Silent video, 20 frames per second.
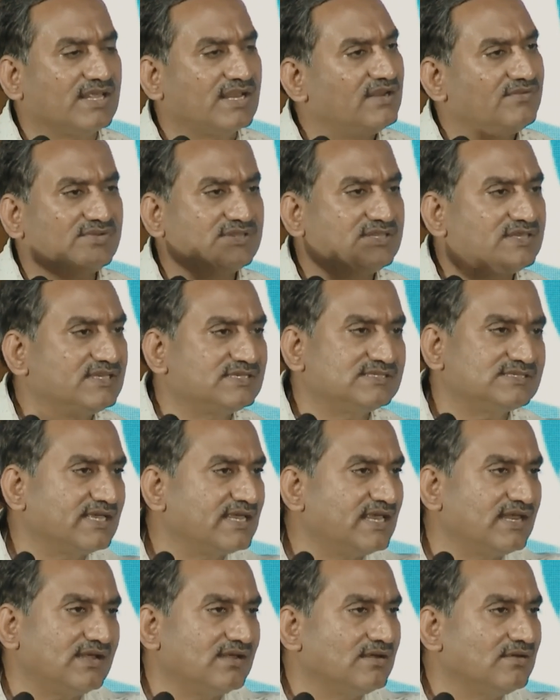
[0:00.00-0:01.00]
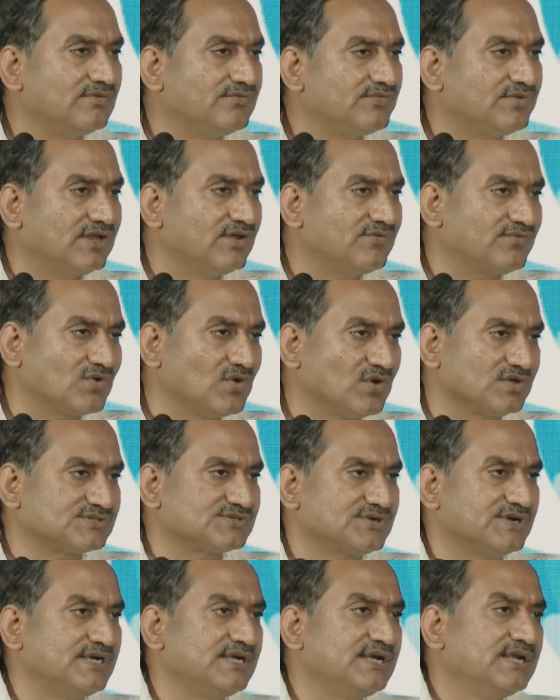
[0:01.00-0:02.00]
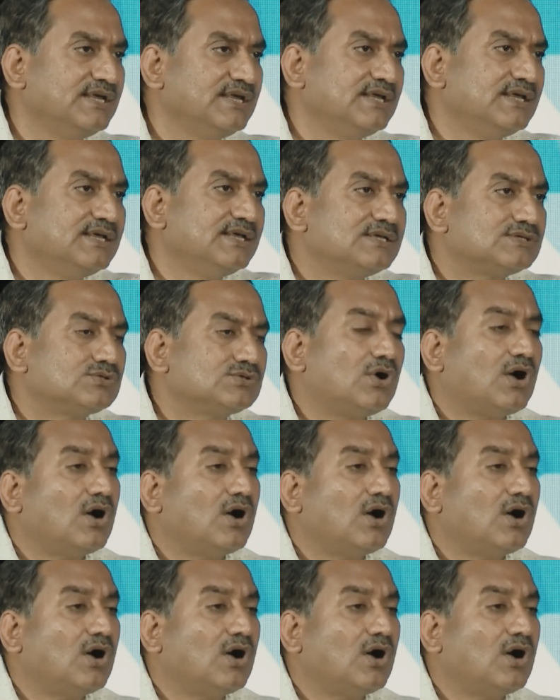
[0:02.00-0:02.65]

And everything is again free of cost, right? Yeah, so